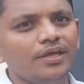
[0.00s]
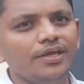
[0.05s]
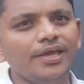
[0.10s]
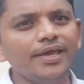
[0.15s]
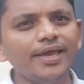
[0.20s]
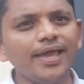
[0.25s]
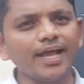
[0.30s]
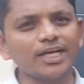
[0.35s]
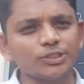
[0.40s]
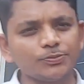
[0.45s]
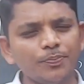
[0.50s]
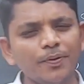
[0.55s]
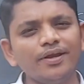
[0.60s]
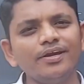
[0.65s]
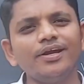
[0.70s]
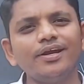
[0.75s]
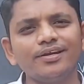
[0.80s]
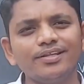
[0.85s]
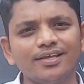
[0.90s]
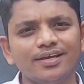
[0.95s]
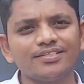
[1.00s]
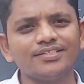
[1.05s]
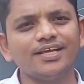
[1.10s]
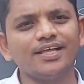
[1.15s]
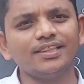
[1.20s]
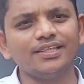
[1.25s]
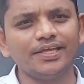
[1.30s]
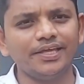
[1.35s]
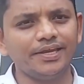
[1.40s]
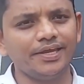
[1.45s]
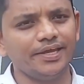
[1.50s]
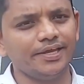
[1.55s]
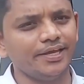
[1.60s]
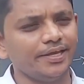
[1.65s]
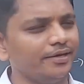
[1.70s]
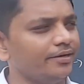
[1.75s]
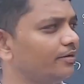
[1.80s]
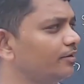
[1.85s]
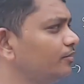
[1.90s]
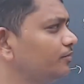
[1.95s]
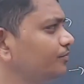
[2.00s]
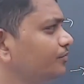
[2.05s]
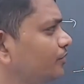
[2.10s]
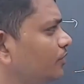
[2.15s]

he expanded the cell theory again.